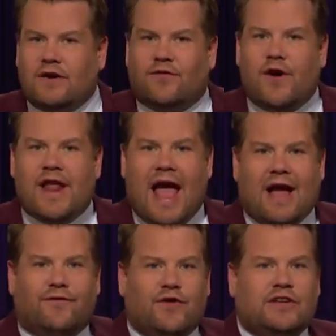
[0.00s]
for an
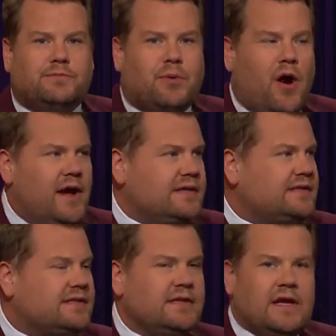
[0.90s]
average
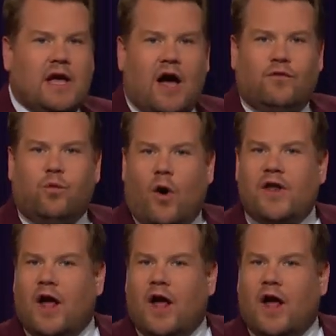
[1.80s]
price of one